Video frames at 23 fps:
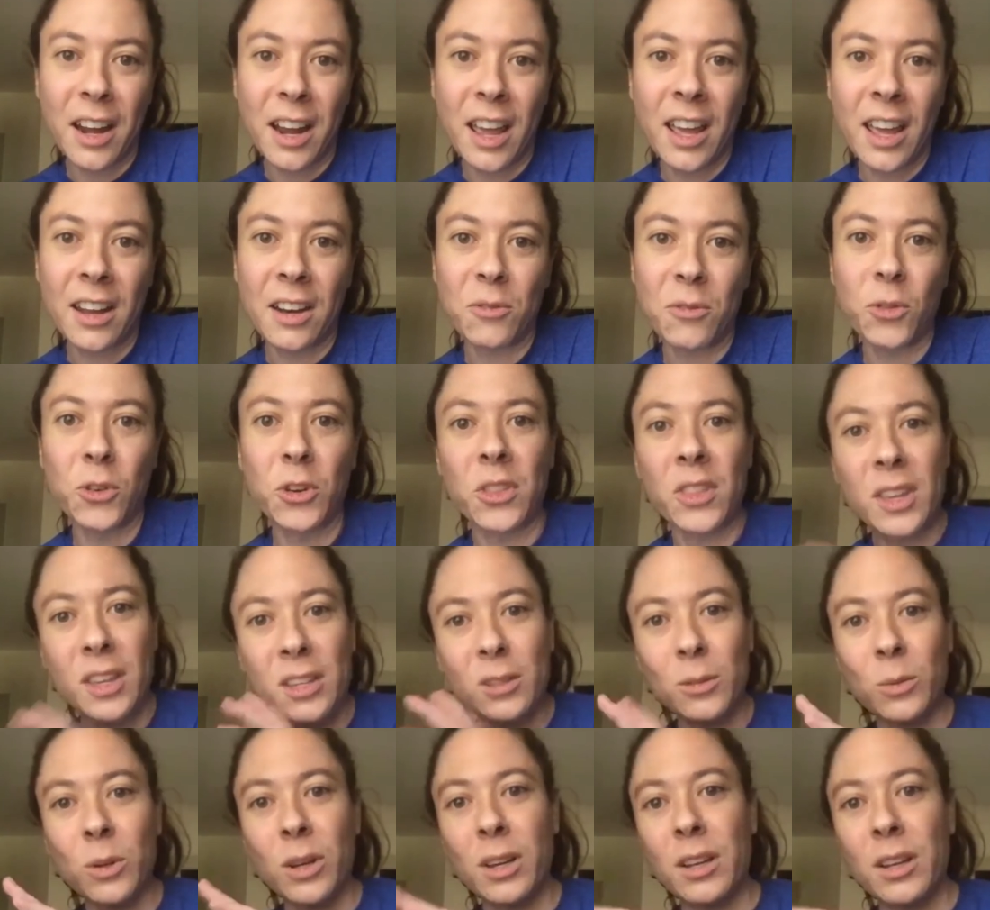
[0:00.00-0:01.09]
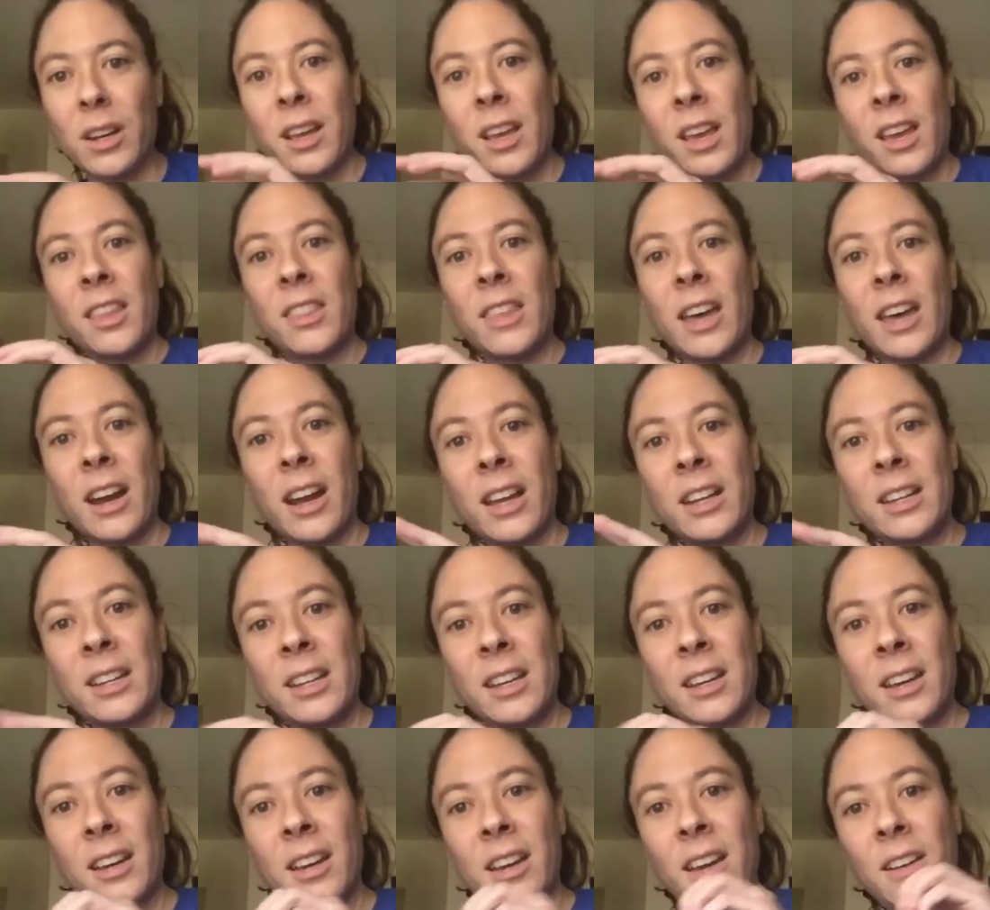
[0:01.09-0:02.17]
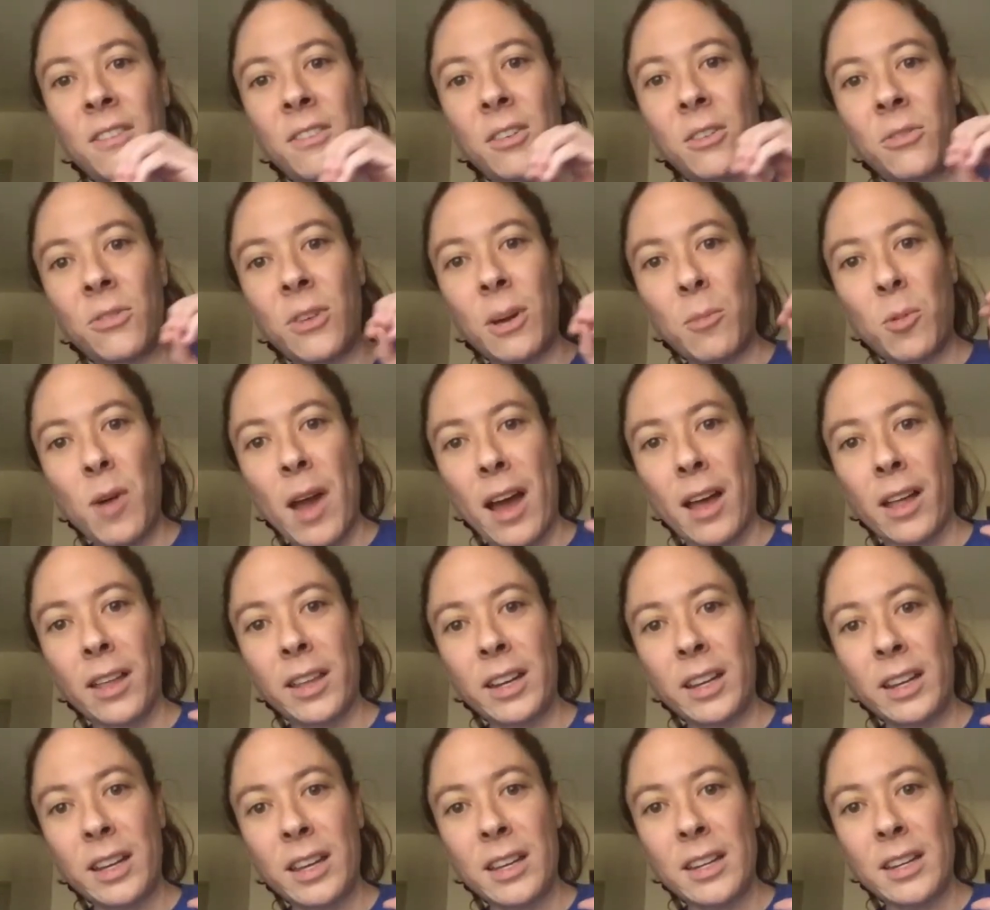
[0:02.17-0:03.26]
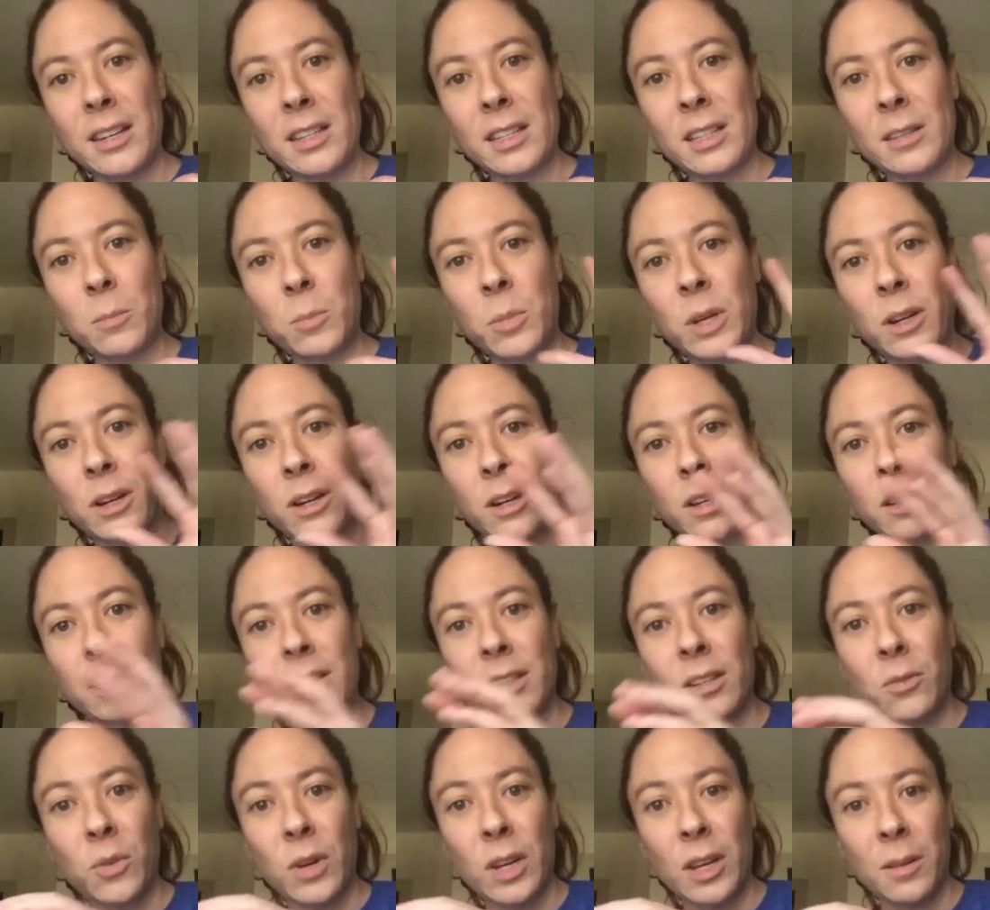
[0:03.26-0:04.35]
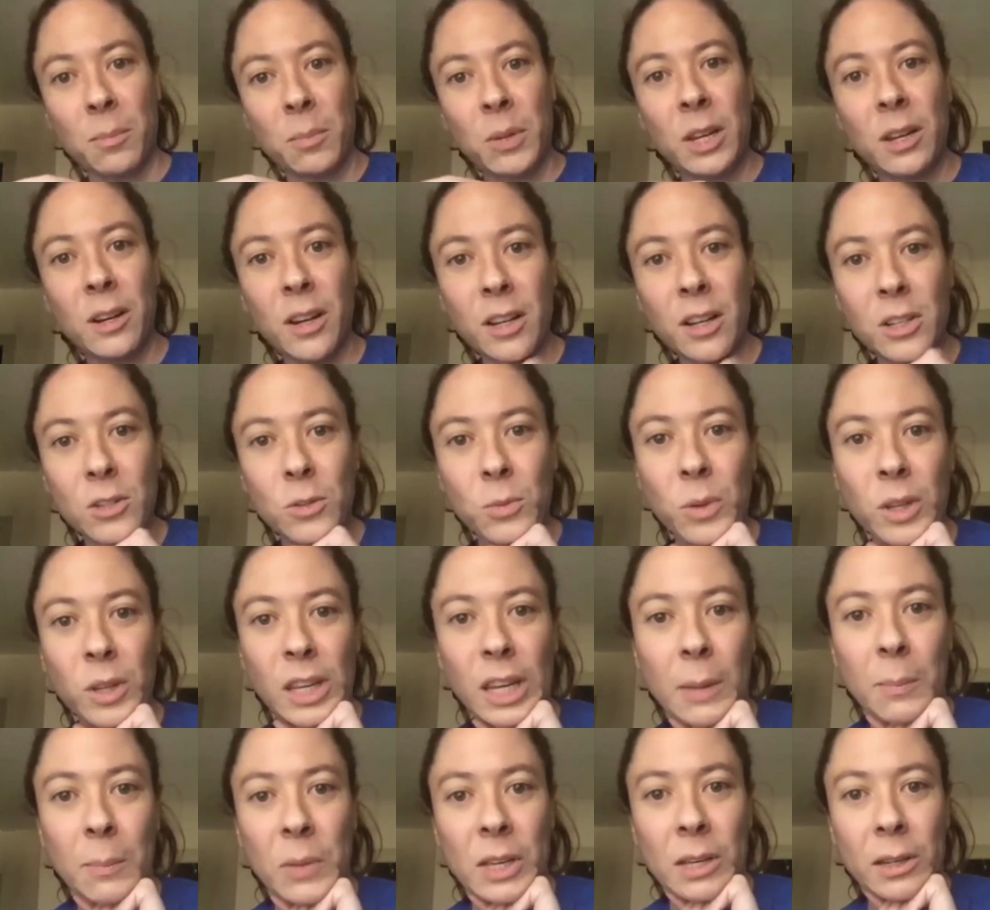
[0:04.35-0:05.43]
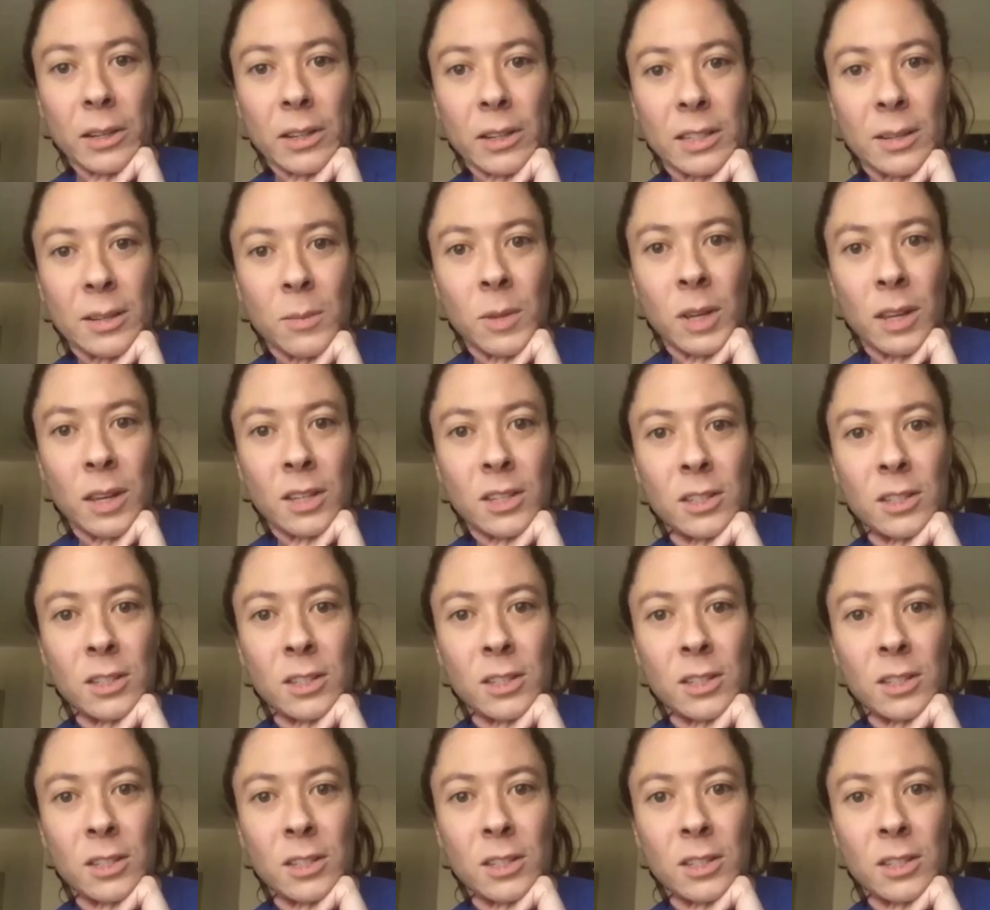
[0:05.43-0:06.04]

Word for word: And for this one, that idea of ephemerality and disappearance and reappearance really appealed to me.